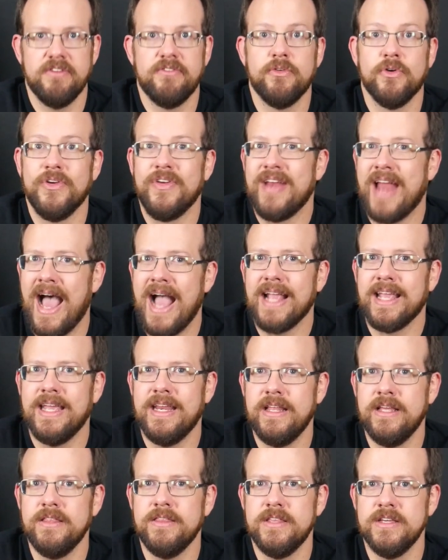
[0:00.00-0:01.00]
for not
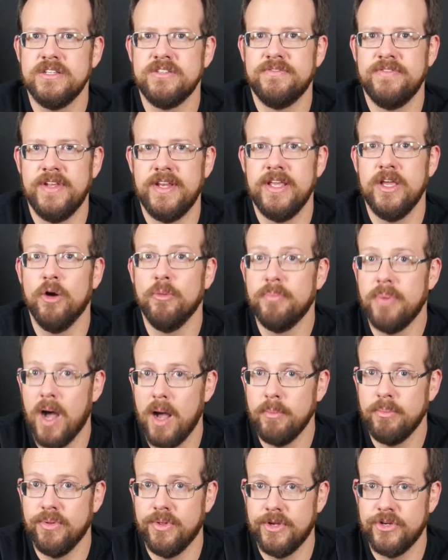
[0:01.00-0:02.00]
getting this video
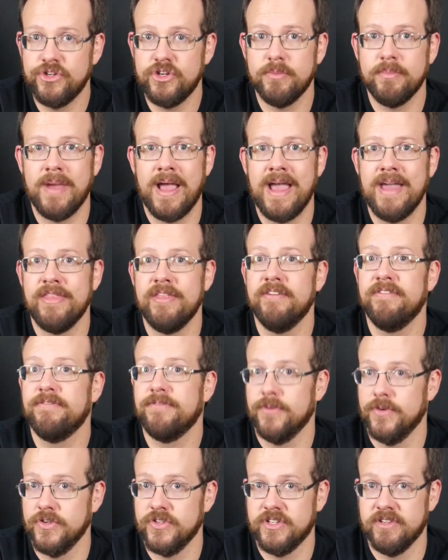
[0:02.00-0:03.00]
published by the
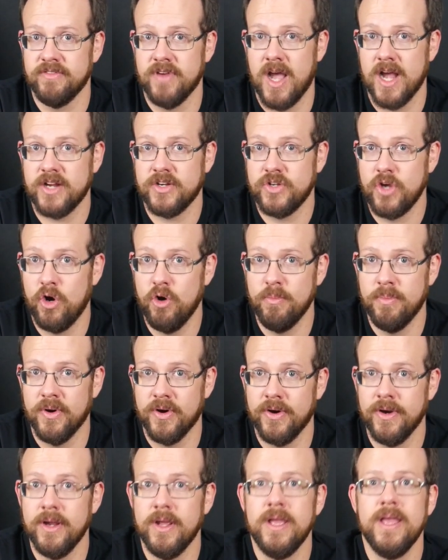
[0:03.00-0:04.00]
1st of
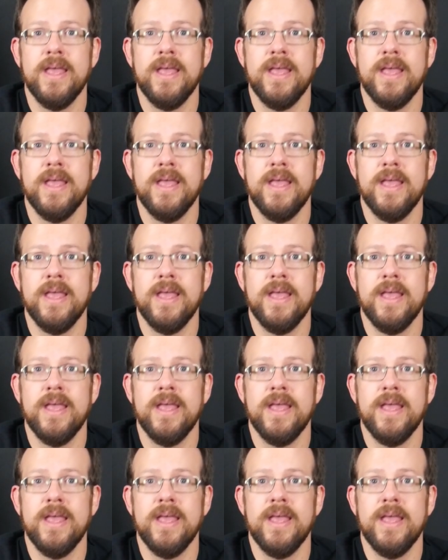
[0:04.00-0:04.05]
October.